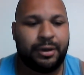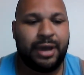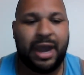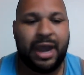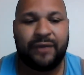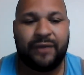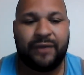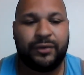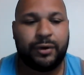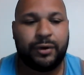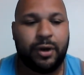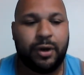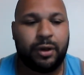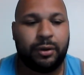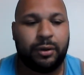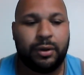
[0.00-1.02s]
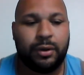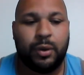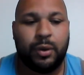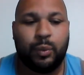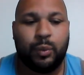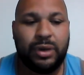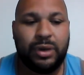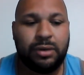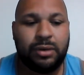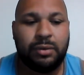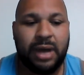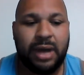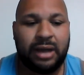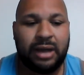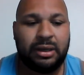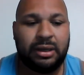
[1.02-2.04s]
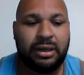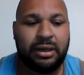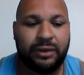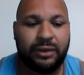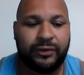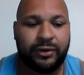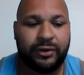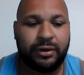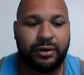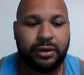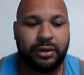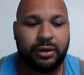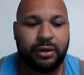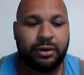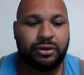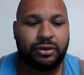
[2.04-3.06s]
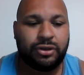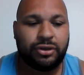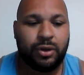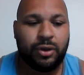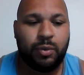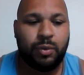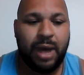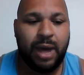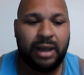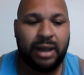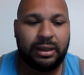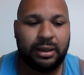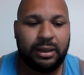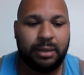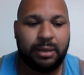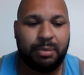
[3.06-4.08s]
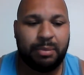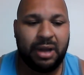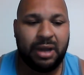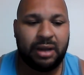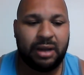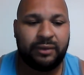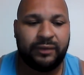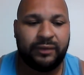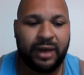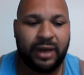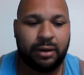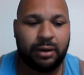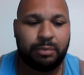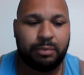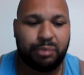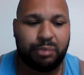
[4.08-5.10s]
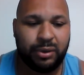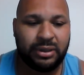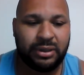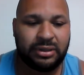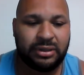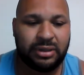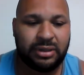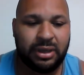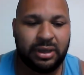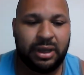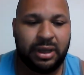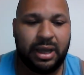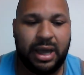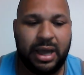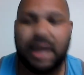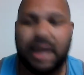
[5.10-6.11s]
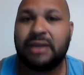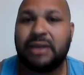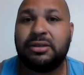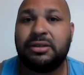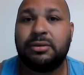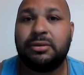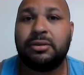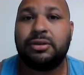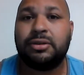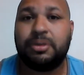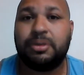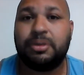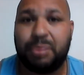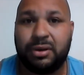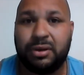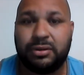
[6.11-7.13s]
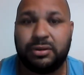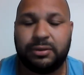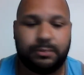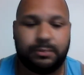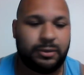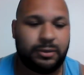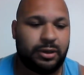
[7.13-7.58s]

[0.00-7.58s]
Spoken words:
After all, we do not differ so wildly upon vital points as supposed.